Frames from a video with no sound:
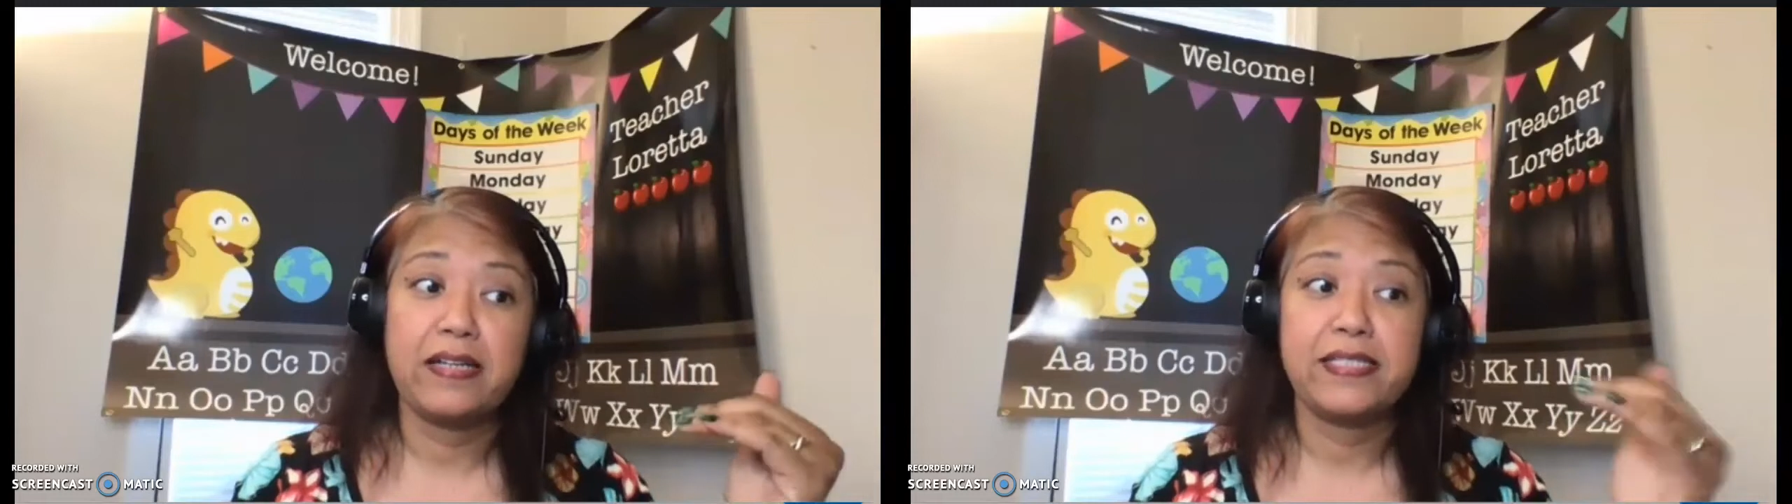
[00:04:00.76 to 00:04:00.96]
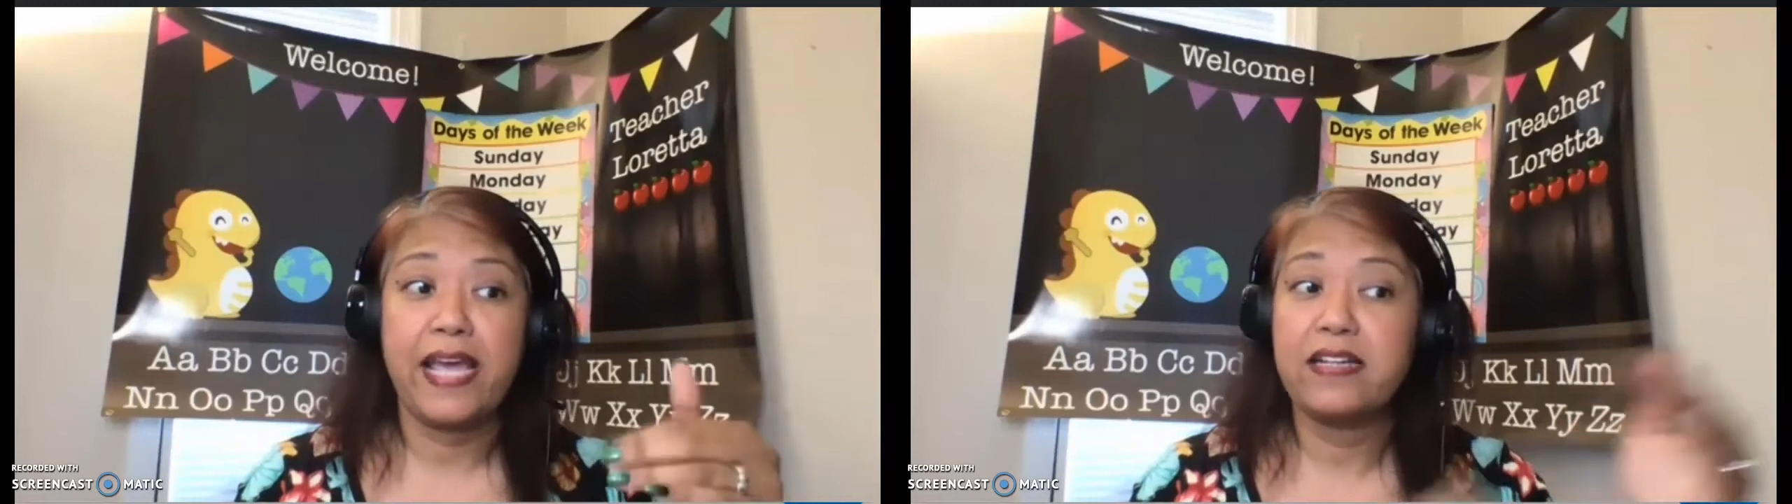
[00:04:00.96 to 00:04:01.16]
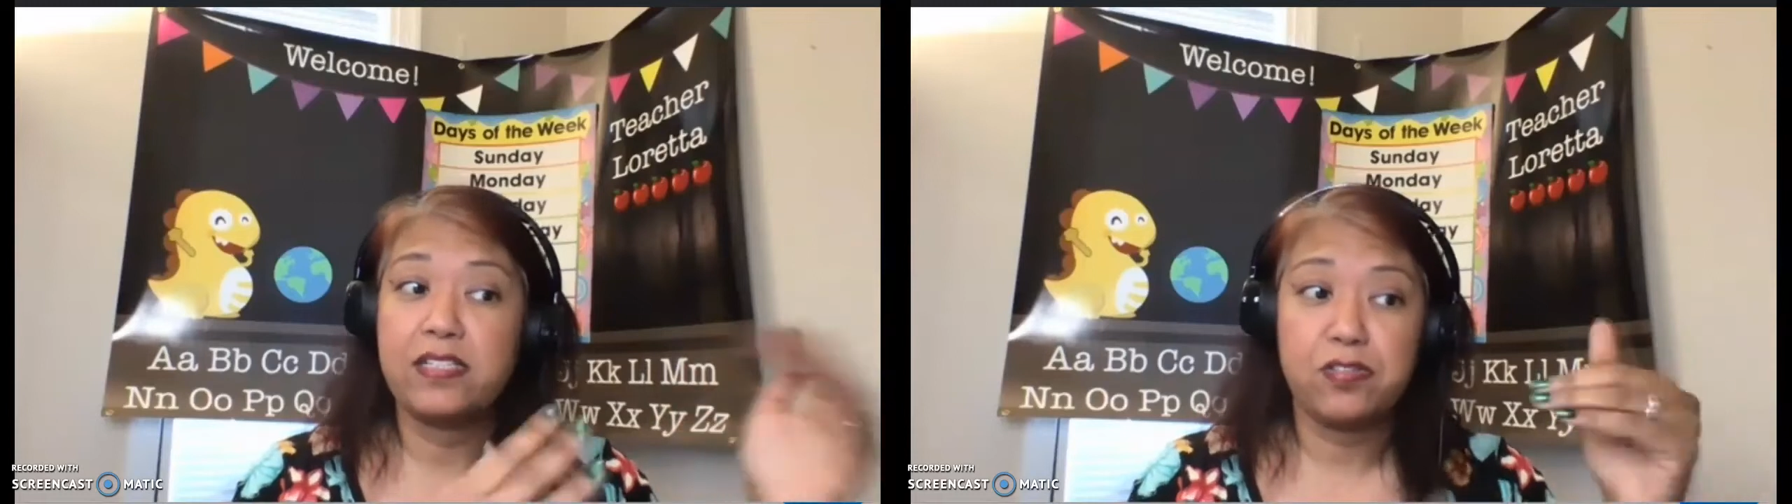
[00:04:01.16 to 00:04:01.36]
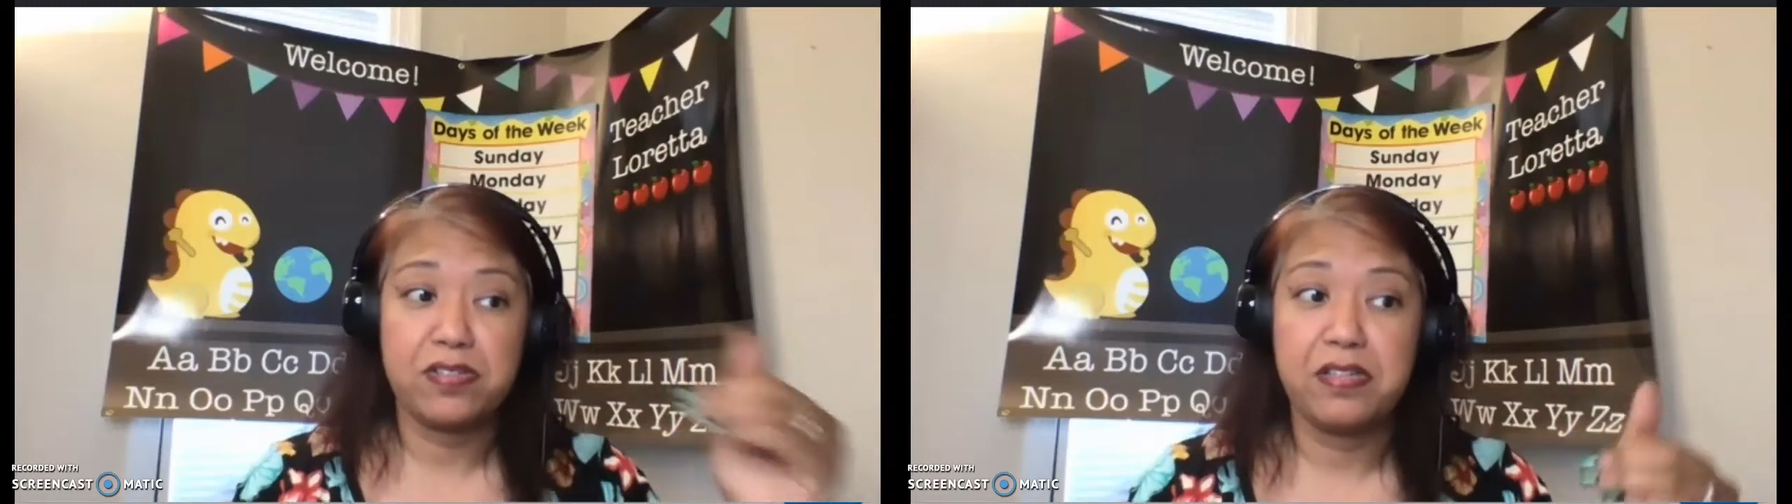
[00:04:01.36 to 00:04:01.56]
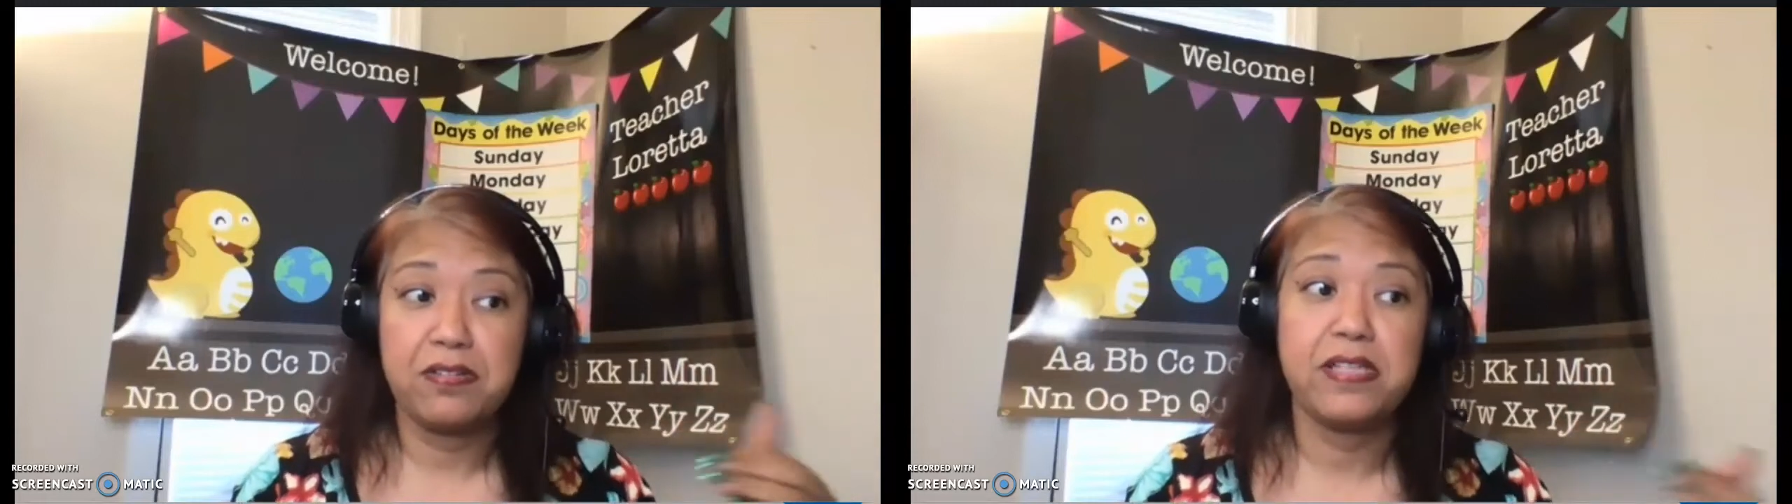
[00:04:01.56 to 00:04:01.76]
standards or
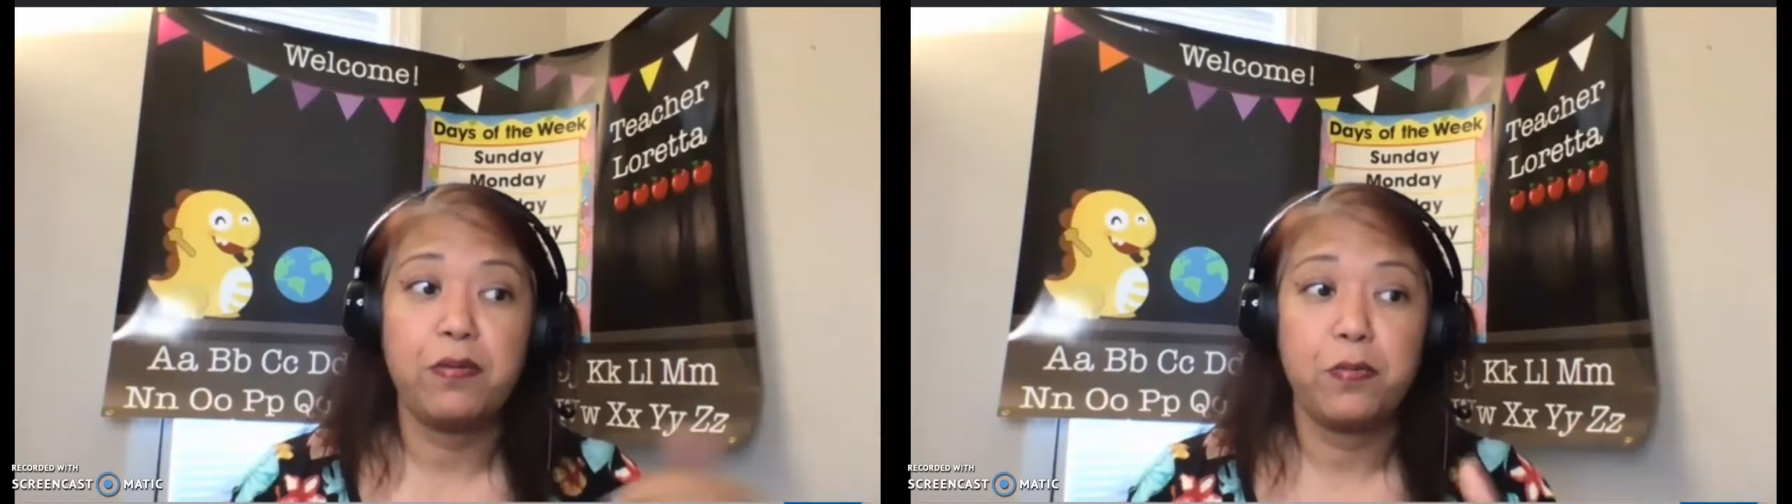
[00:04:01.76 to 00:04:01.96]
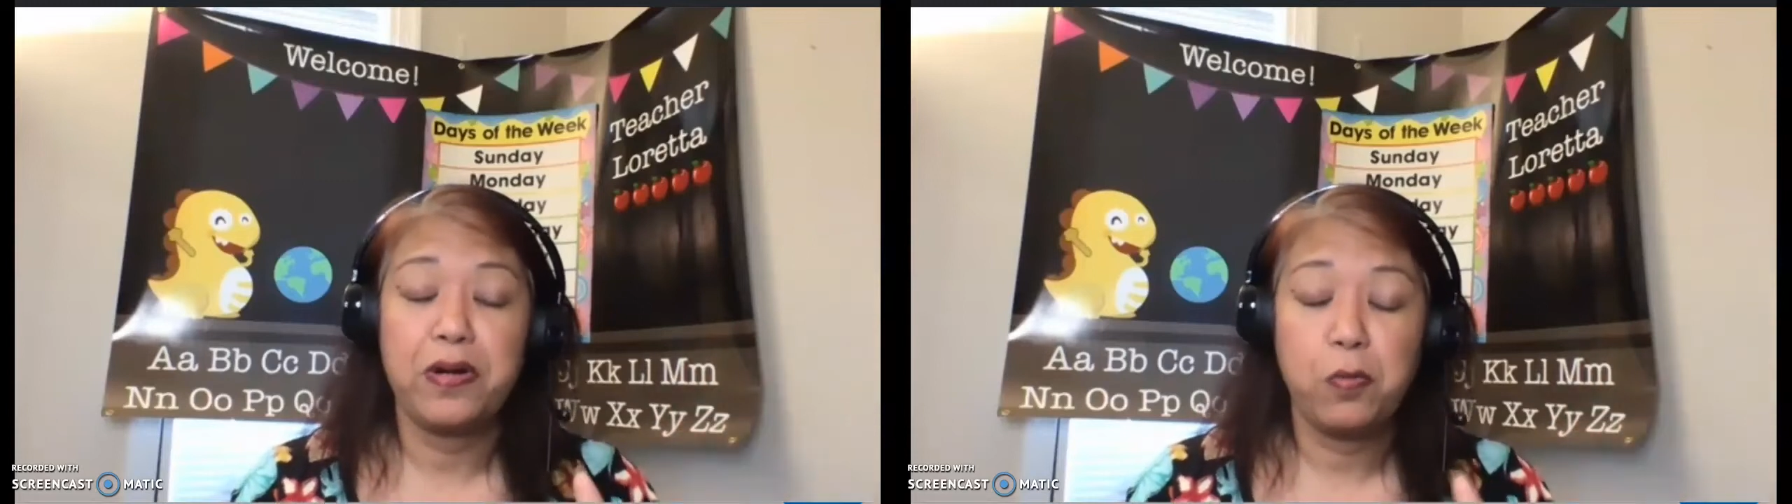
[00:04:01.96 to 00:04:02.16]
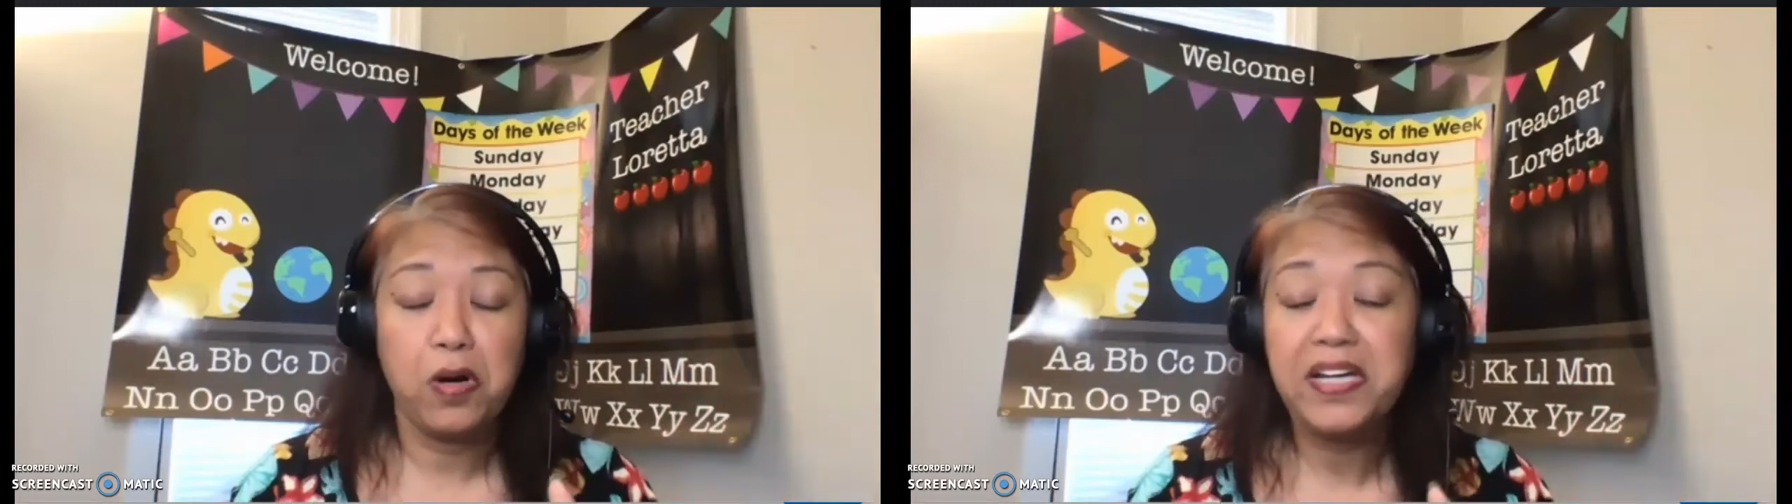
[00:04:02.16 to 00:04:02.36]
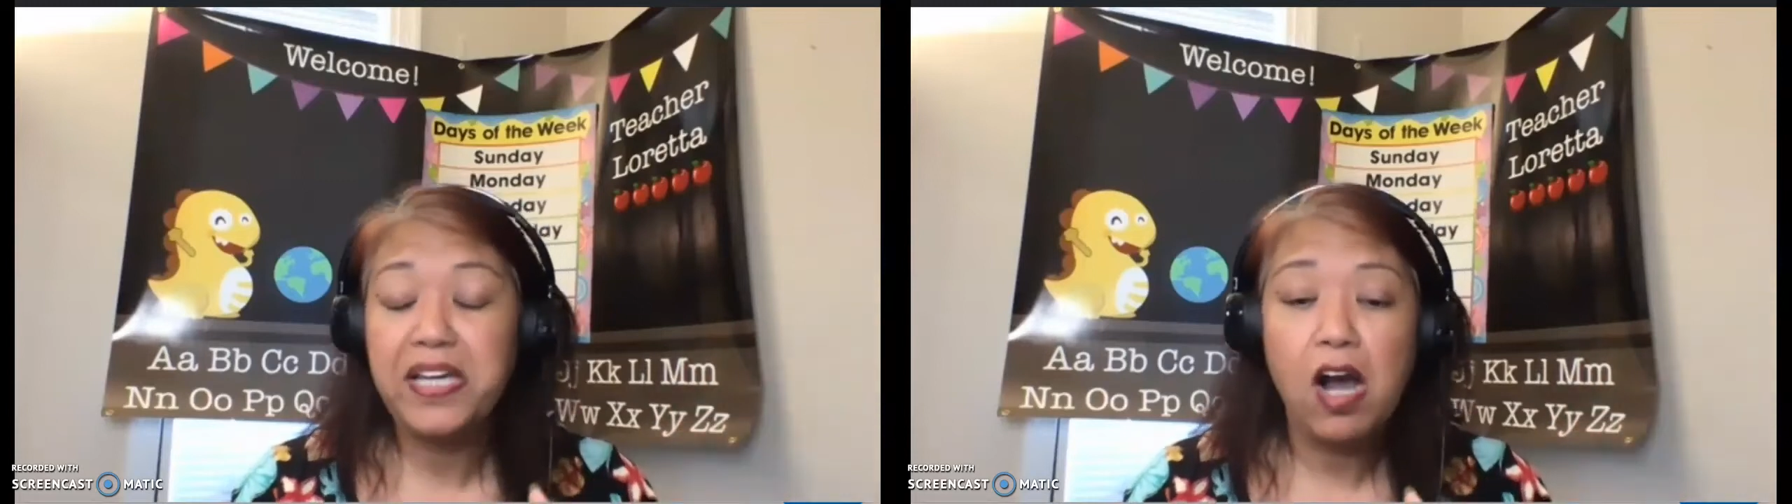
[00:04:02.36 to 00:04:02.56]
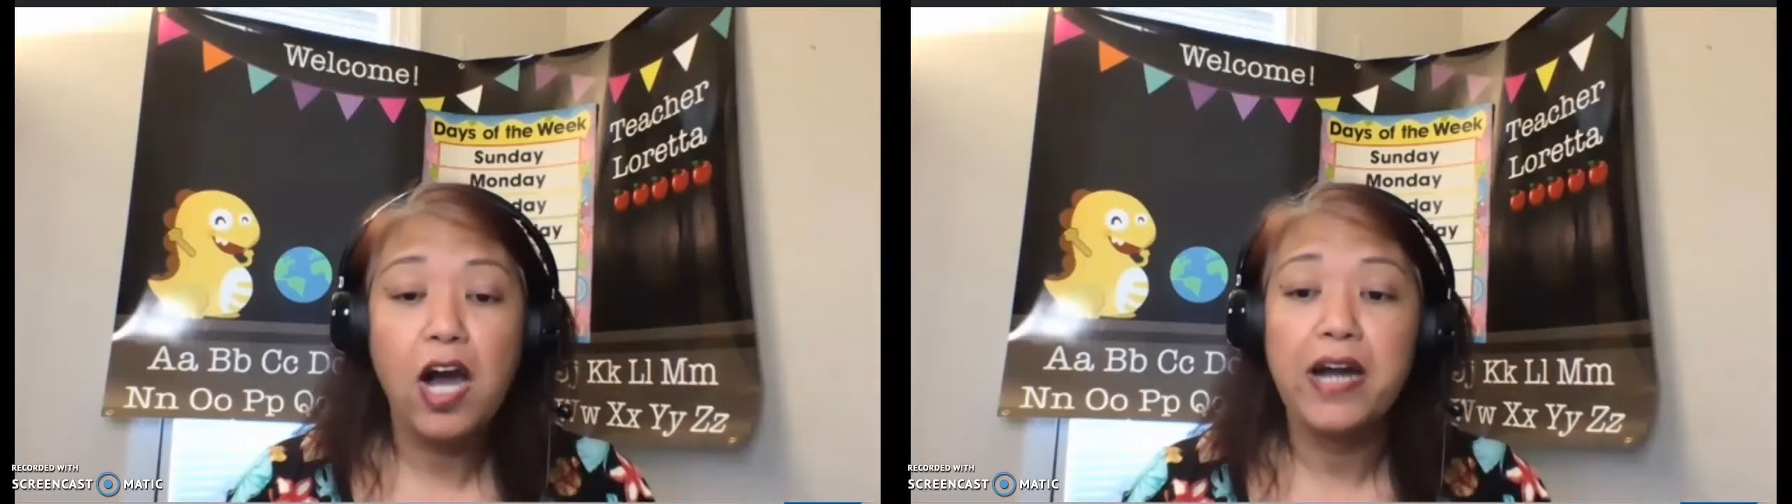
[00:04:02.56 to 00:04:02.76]
skills that we're
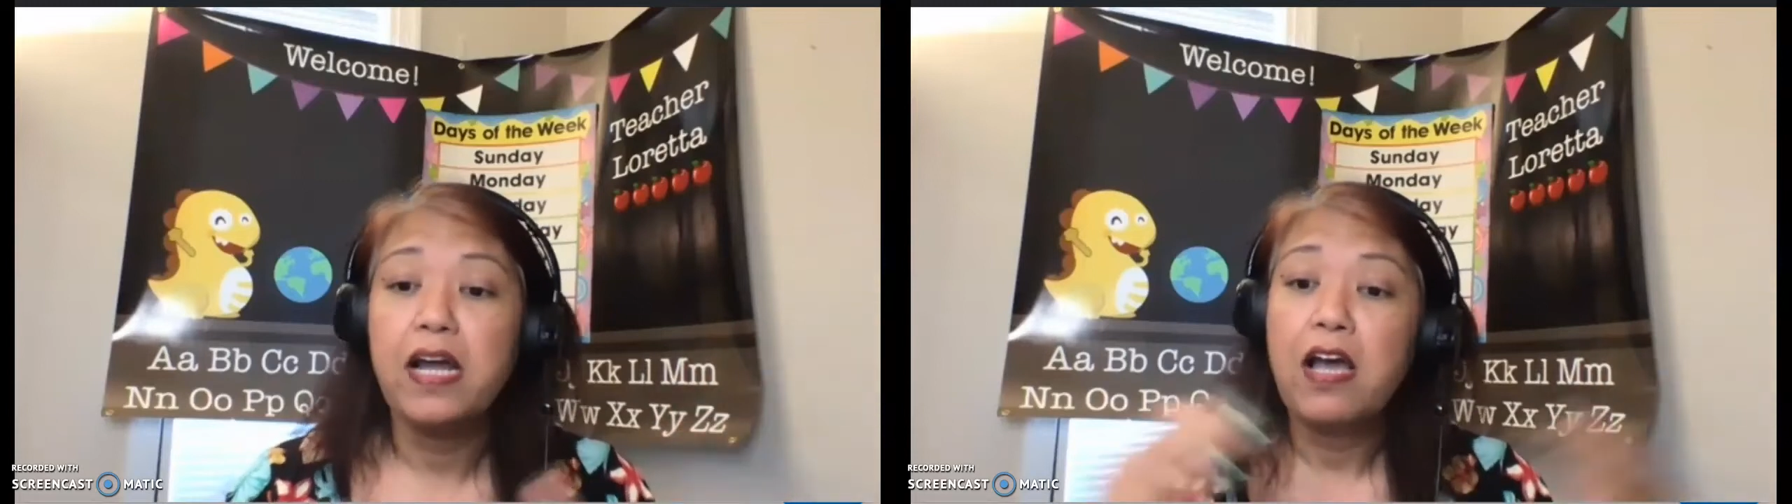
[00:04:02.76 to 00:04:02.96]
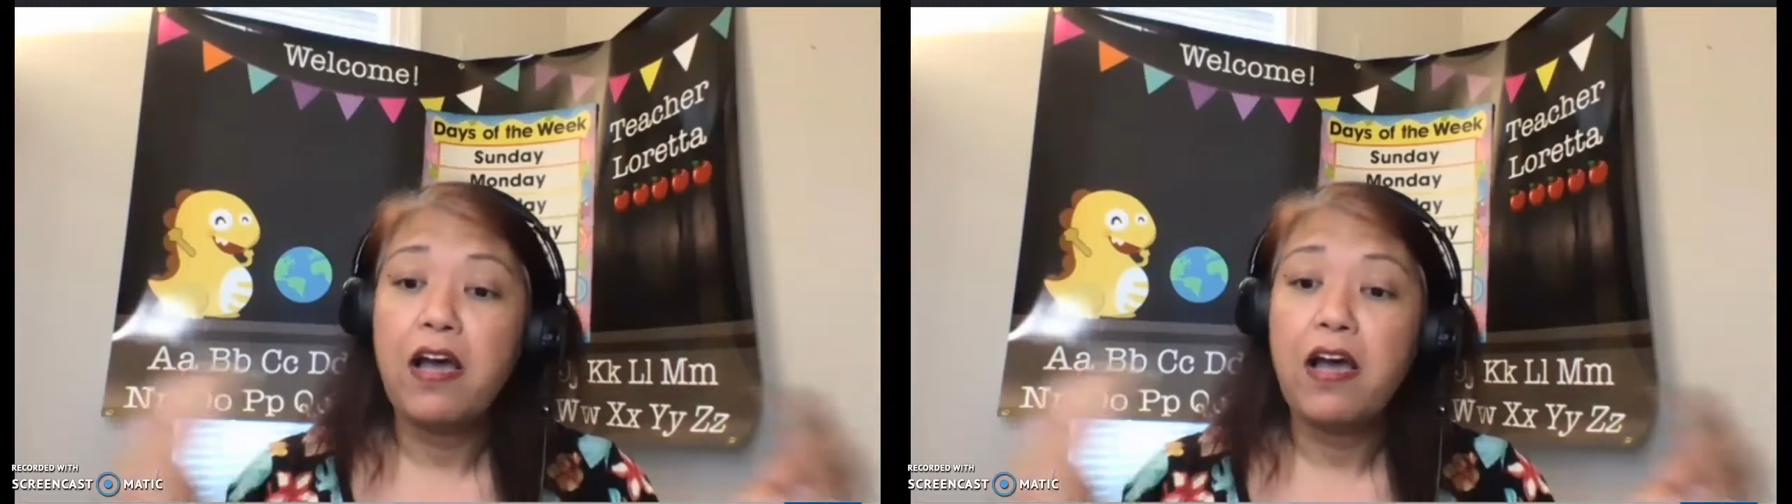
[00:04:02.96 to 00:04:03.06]
working on